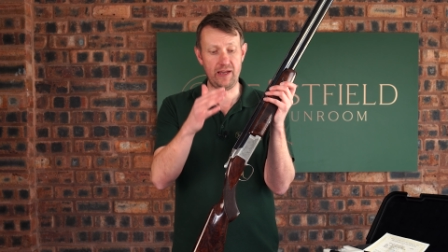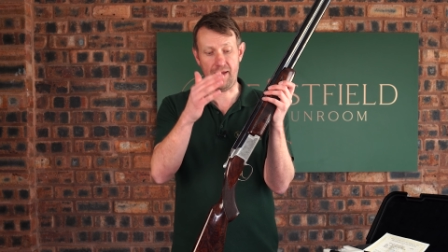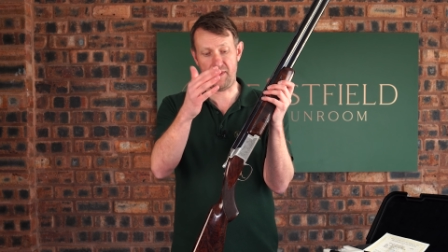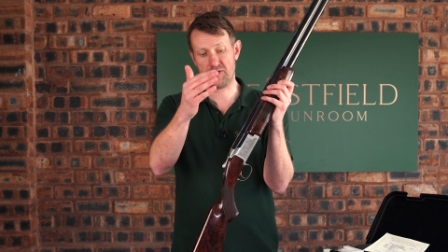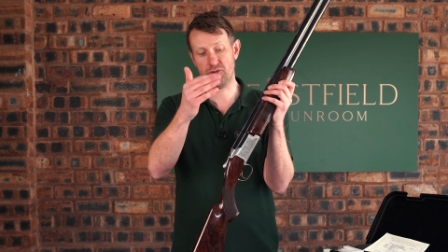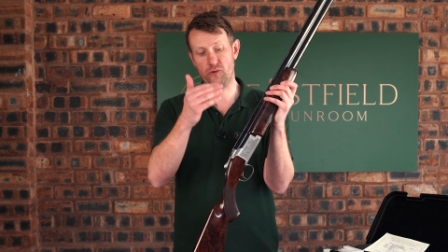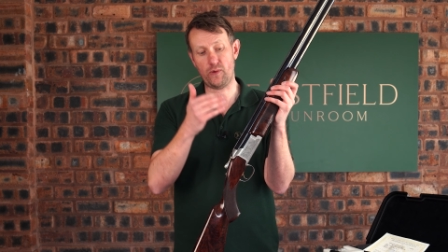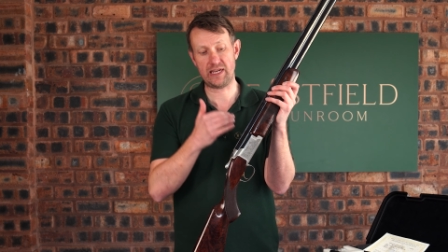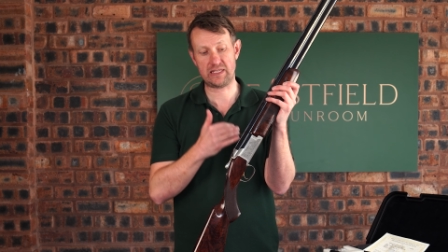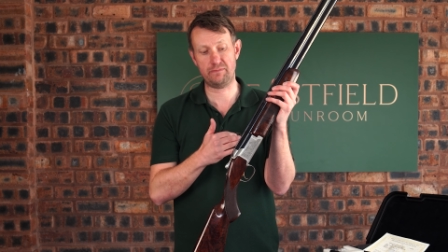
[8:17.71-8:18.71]
And there's other
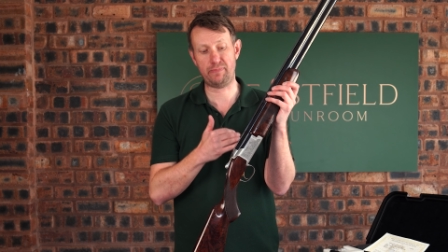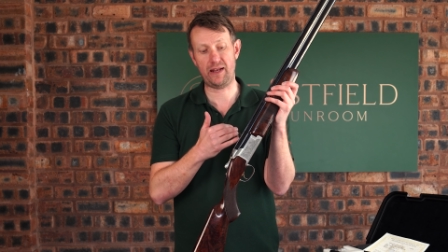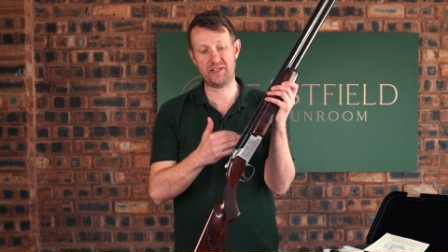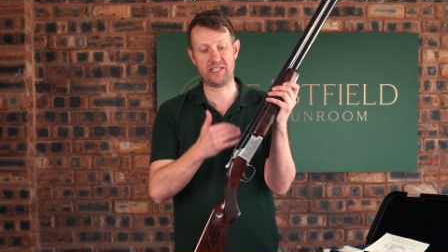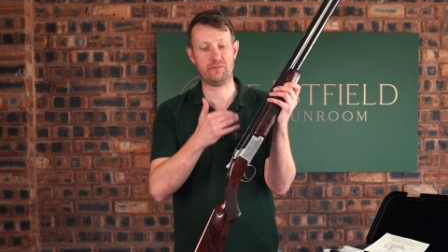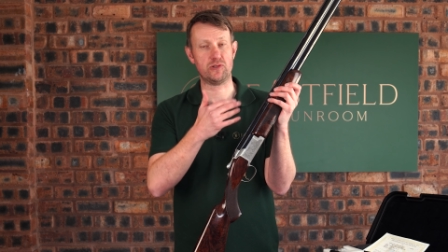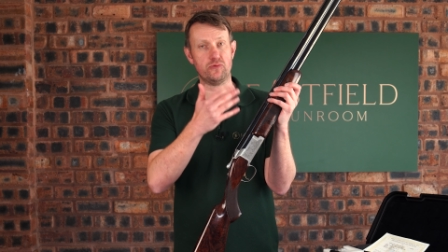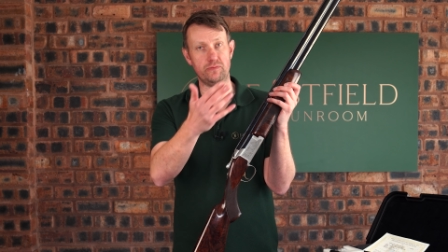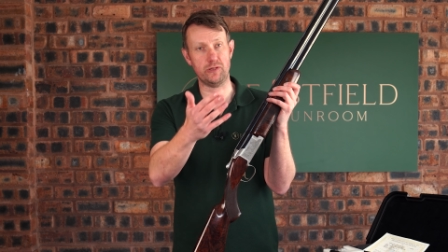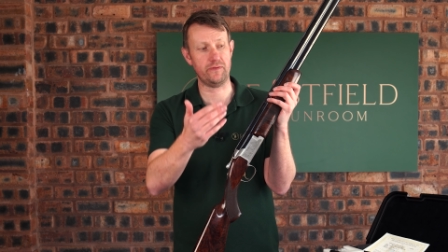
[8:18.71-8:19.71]
ways to balance it, which
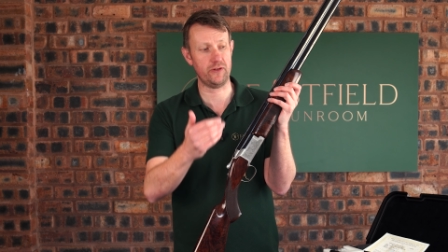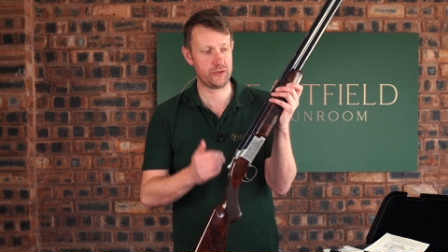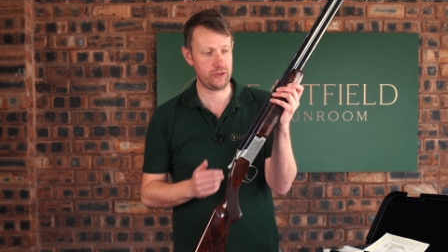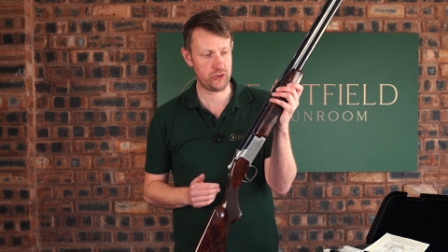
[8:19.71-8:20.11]
we'll move on to